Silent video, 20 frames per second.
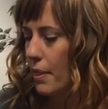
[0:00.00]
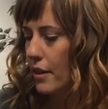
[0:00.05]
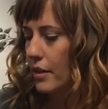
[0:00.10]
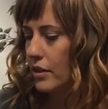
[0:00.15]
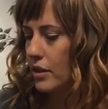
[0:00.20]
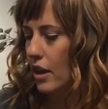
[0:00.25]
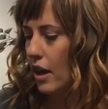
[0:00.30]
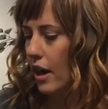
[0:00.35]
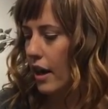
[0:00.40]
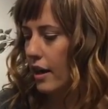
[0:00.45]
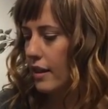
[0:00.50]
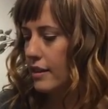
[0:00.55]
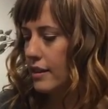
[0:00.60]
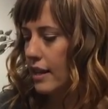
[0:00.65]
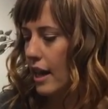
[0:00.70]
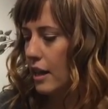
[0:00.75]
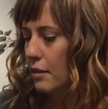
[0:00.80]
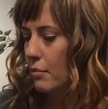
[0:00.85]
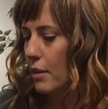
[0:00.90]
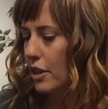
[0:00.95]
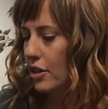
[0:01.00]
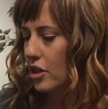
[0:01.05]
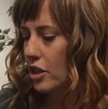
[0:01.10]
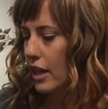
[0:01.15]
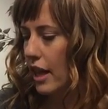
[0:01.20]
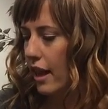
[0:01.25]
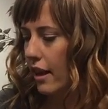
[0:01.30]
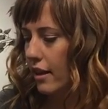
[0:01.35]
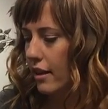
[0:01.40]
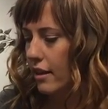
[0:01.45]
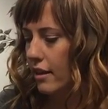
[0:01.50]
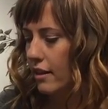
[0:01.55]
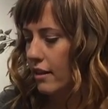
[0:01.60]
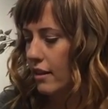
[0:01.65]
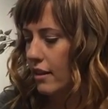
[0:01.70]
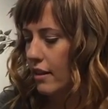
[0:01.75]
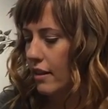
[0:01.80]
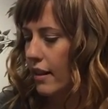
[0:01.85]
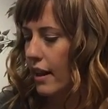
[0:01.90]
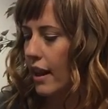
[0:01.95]
Sorry, side bend your neck.
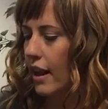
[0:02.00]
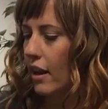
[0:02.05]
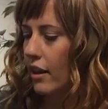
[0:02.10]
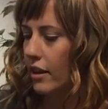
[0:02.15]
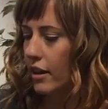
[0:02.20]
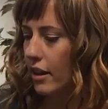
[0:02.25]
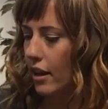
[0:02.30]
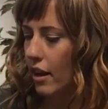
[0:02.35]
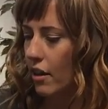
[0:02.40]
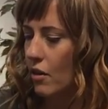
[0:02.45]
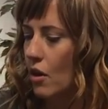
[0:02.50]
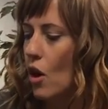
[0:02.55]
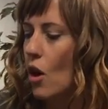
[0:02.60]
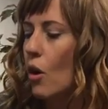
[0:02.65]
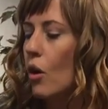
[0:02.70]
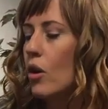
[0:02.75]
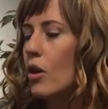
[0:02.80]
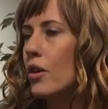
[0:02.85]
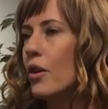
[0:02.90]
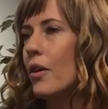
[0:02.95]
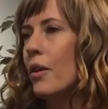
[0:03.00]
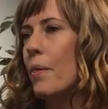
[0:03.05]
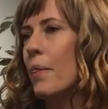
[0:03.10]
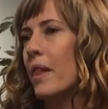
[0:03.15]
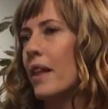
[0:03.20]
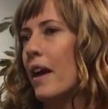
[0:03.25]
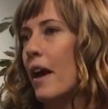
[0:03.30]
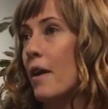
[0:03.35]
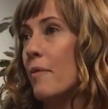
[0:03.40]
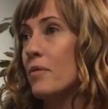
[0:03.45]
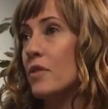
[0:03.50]
There you go. Okay,